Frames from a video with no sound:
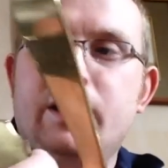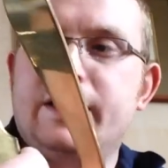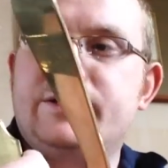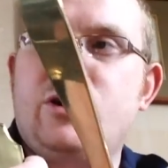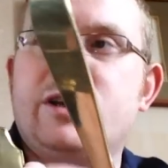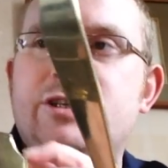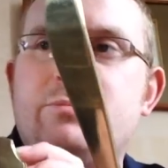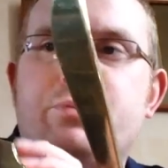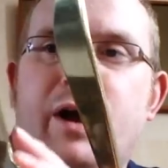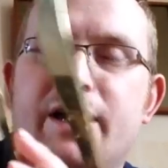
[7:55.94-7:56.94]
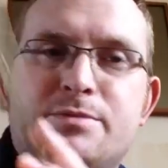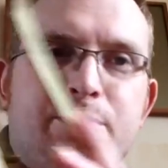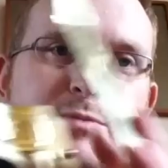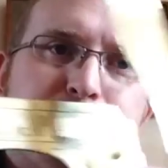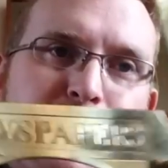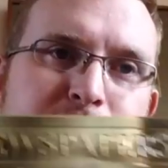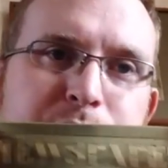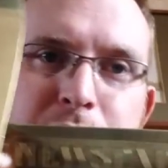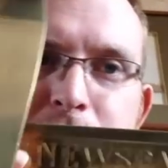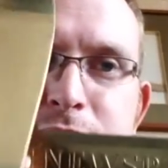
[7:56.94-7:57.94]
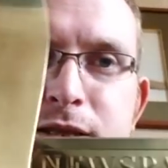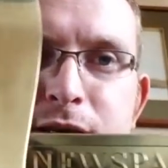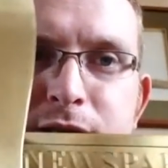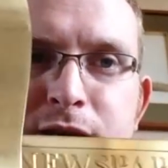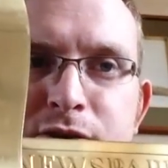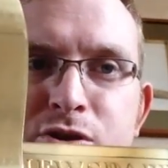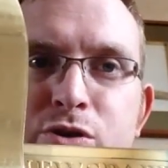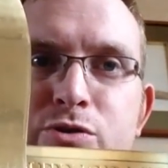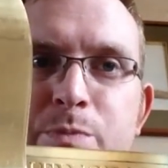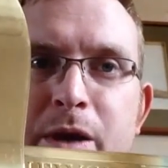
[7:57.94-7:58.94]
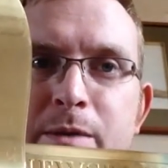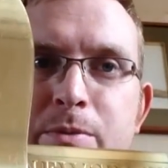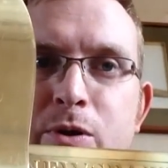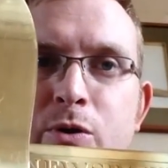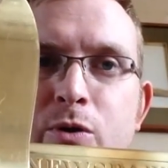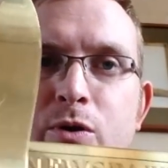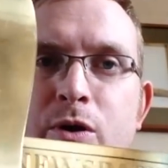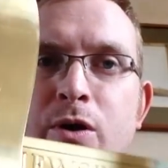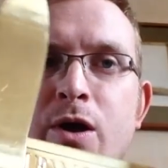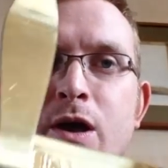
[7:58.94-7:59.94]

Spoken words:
it's not actually brass, but it's brass plated newspaper hook.